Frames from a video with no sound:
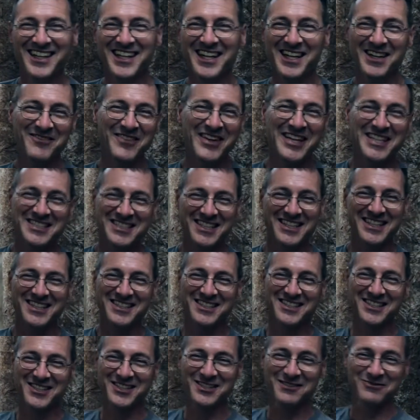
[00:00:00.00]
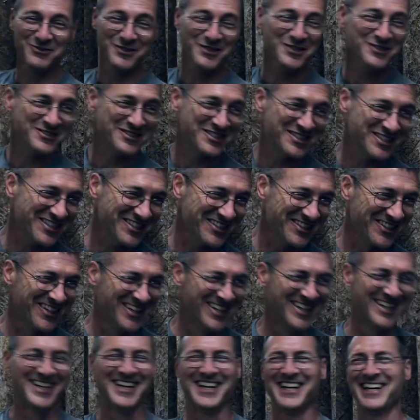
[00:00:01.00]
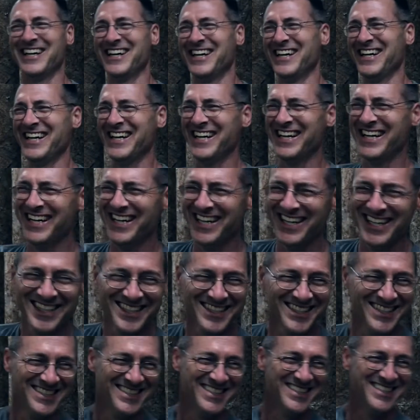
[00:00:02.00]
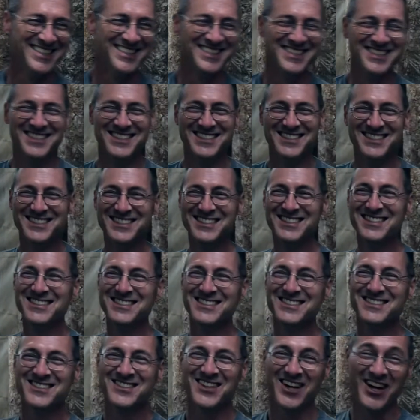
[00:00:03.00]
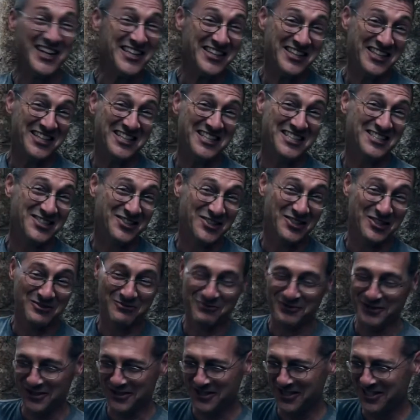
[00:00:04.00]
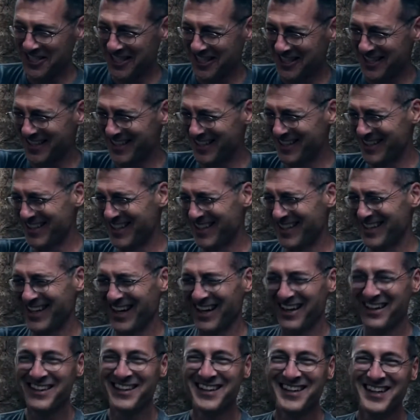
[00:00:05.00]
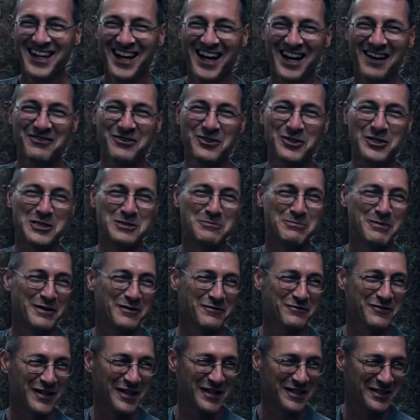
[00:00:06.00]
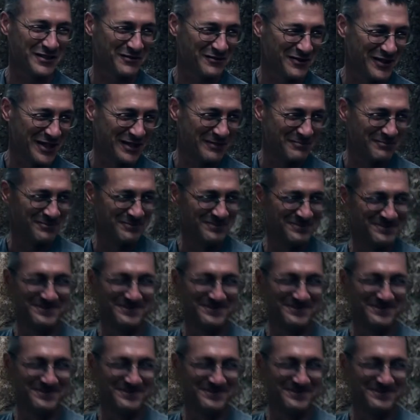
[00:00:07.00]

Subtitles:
It makes it into good food too. I think it's good food. I've always been fond of them.